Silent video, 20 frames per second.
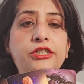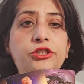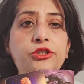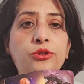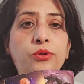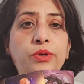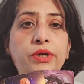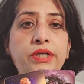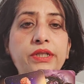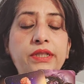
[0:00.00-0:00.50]

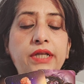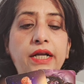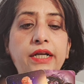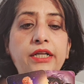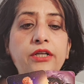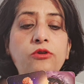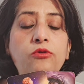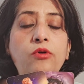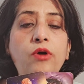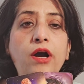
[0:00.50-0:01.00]
showing that
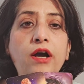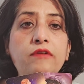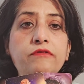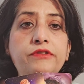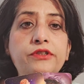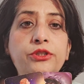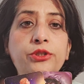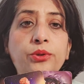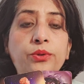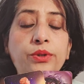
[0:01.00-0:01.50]
you have
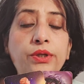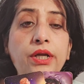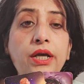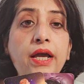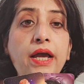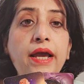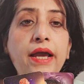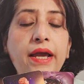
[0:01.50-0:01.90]
shown